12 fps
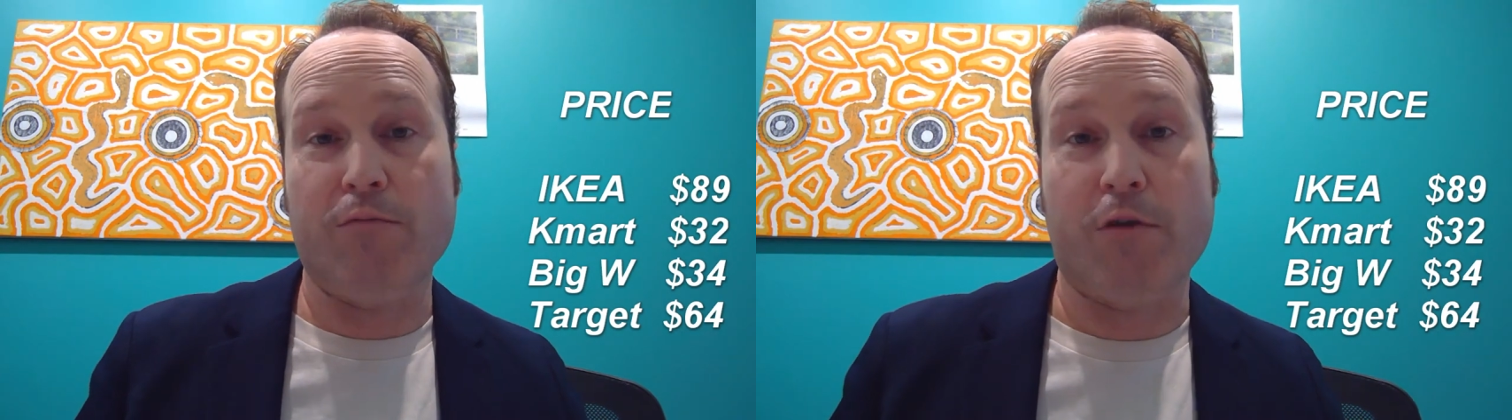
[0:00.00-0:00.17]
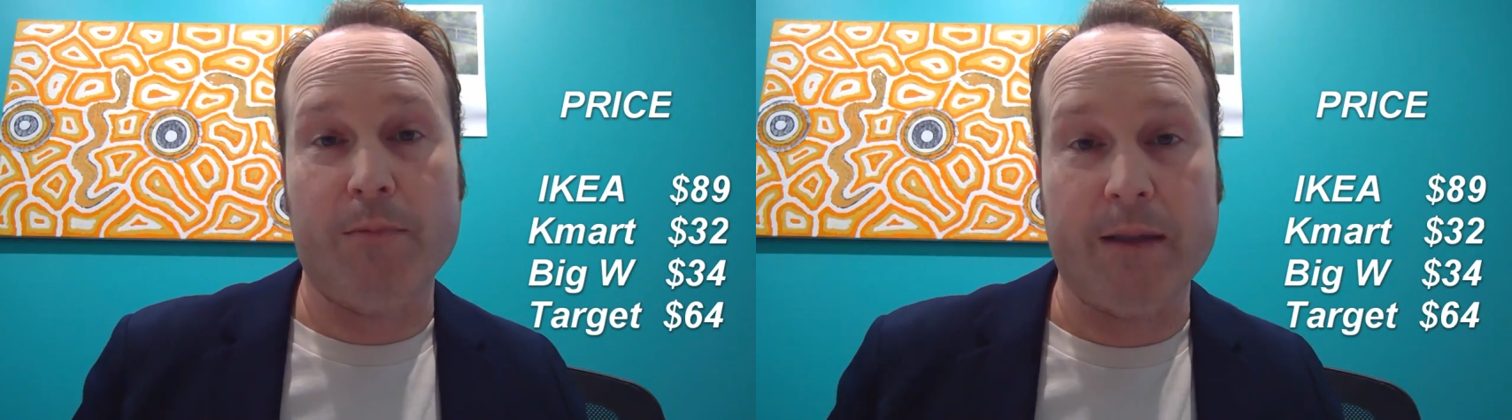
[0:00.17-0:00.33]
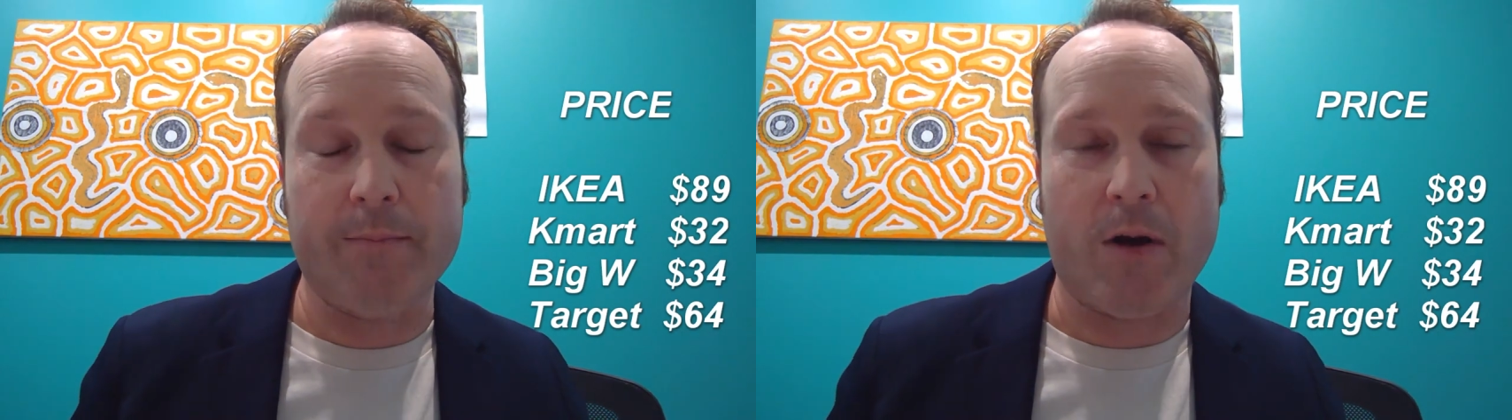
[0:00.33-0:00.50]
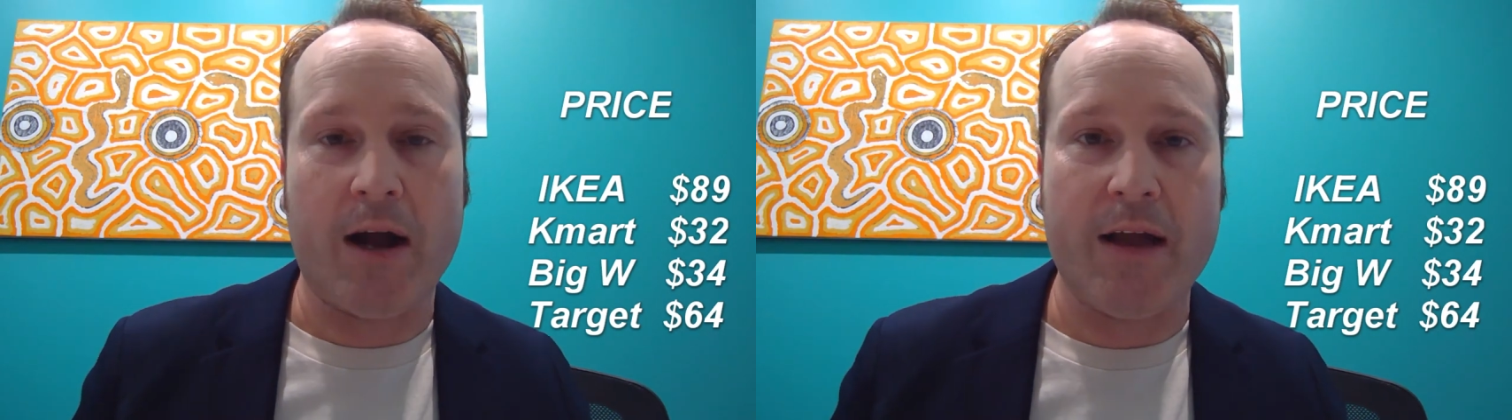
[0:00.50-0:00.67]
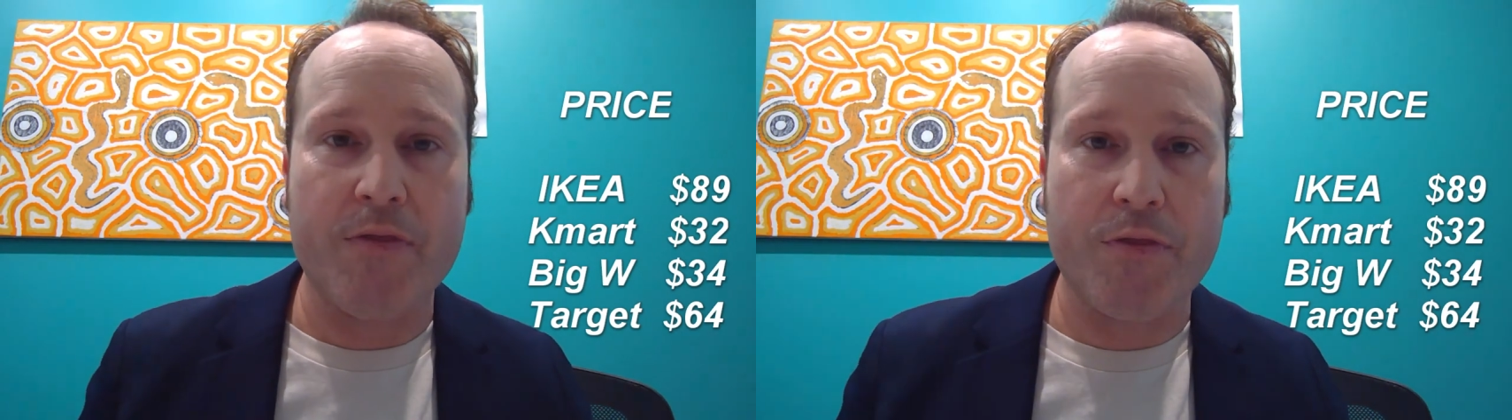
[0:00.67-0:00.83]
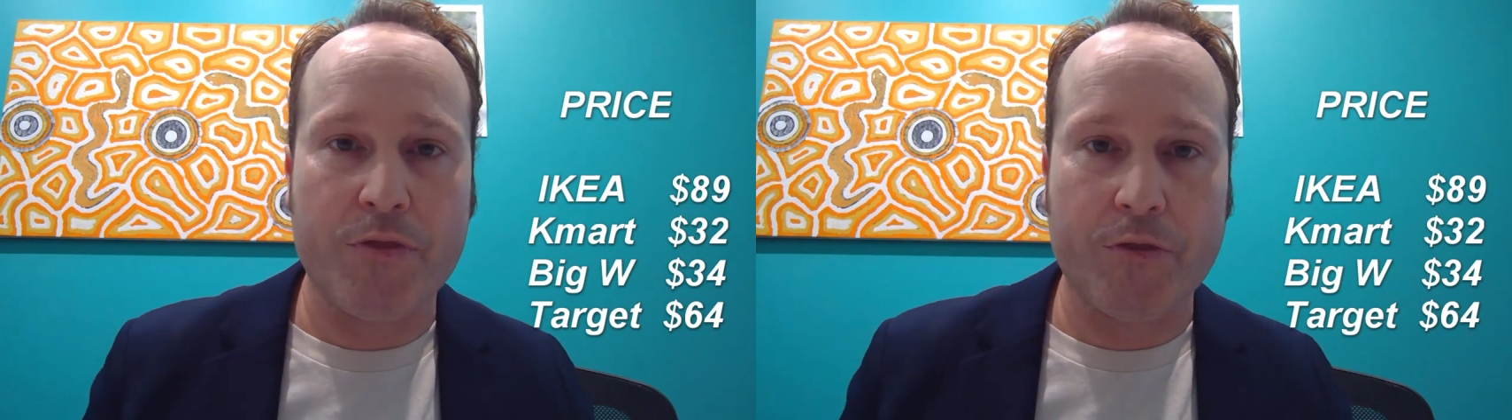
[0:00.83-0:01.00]
probably buy
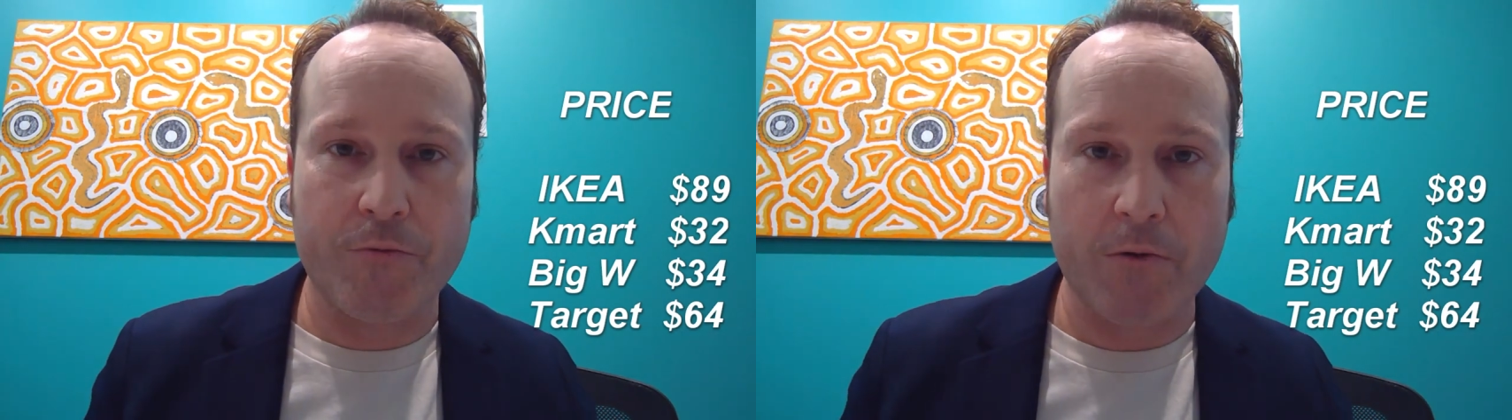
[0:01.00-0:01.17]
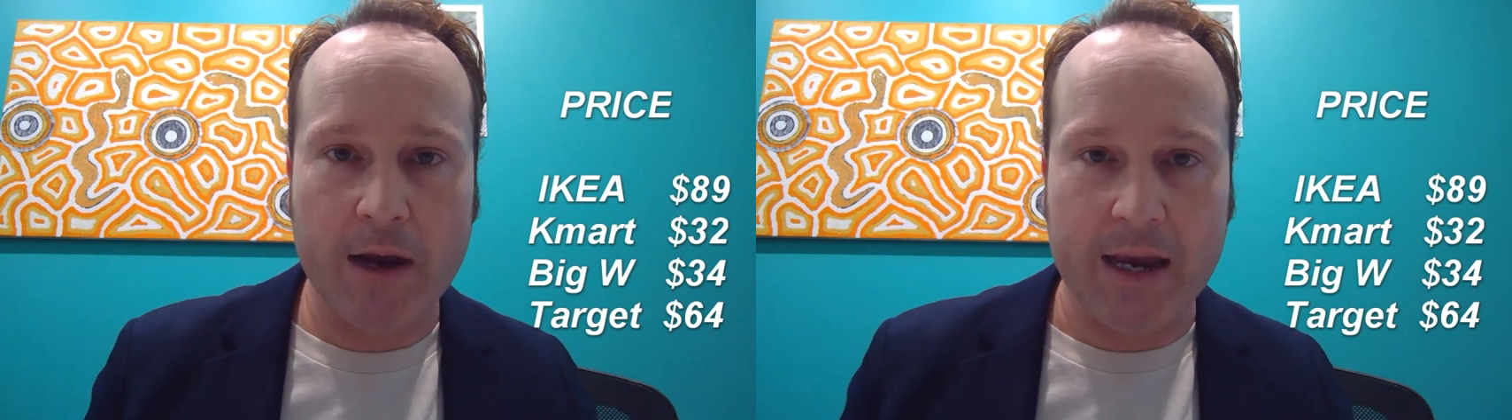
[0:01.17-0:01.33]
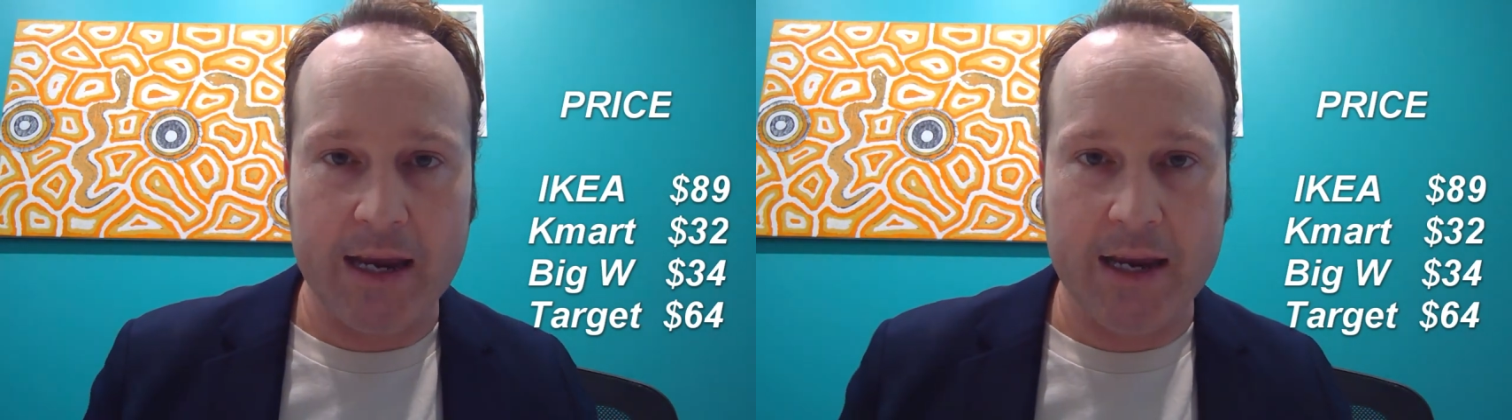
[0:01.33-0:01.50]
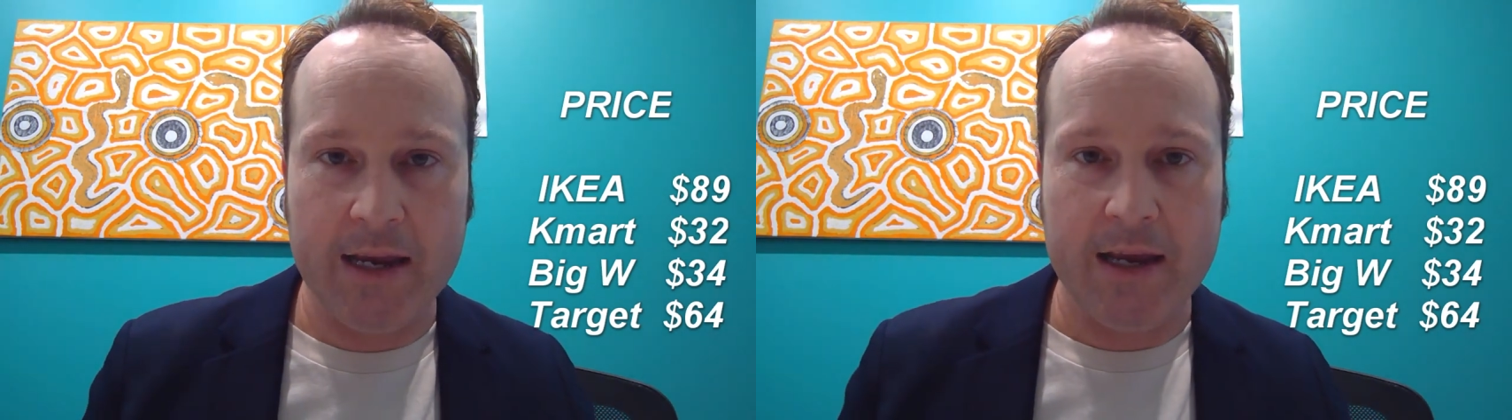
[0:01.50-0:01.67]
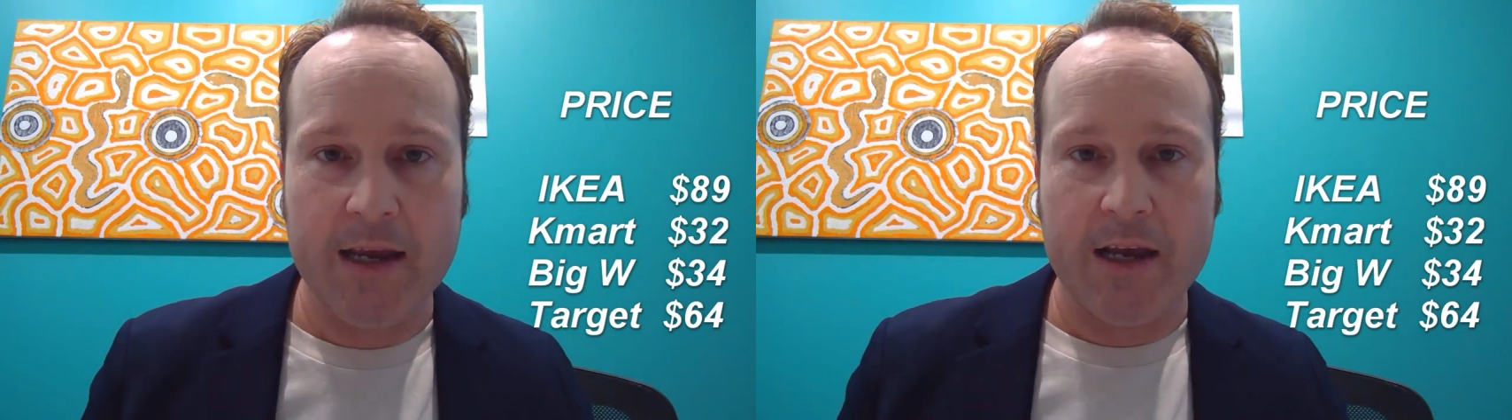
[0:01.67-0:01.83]
three